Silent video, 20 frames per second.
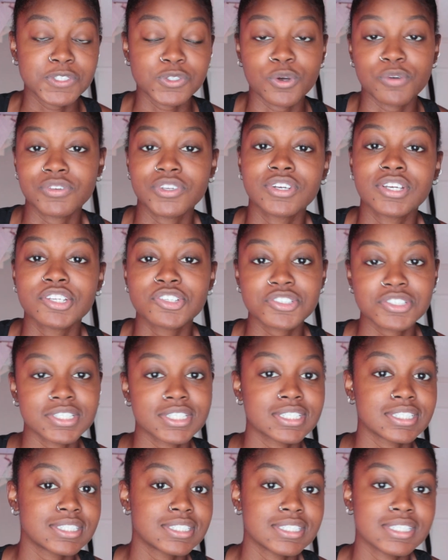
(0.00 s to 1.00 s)
So if you're interested
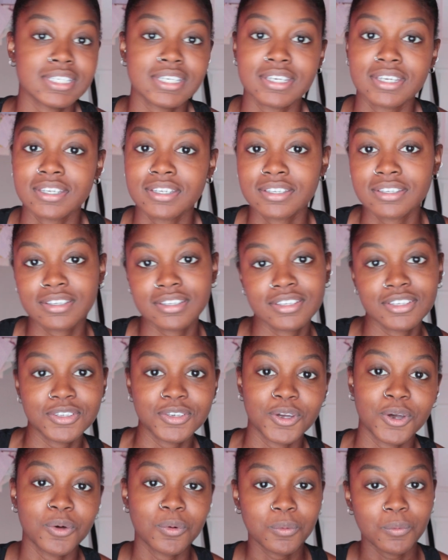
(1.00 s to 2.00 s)
in seeing, you
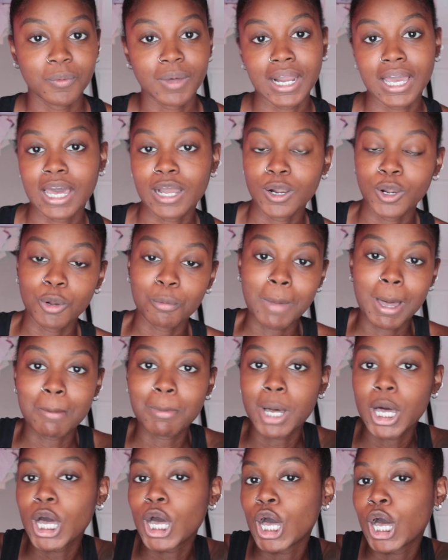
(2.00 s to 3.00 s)
know, when I got it on my
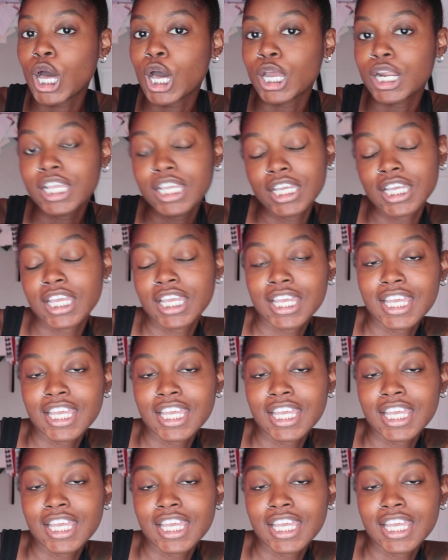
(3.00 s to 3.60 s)
body,